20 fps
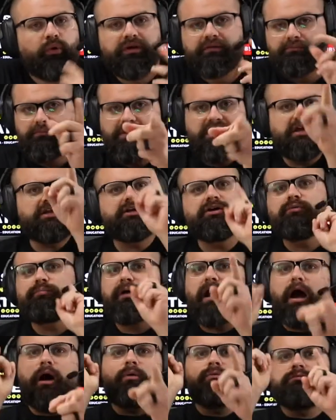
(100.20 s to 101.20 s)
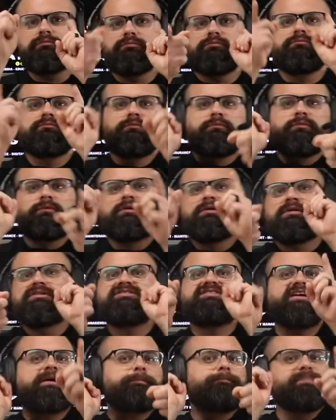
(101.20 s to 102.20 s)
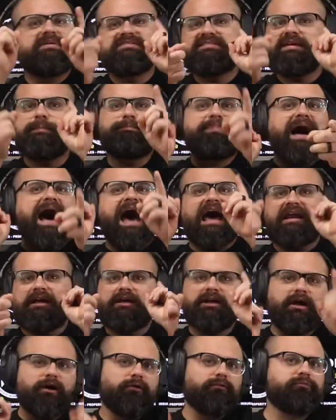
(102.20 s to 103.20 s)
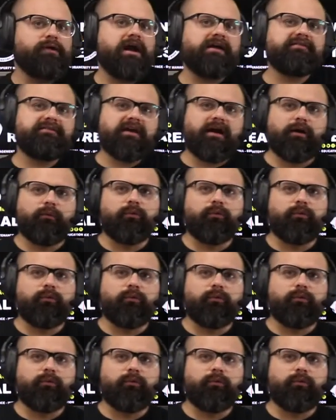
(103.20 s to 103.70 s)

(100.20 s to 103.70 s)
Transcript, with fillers: Me and you, bro, simpatico right there.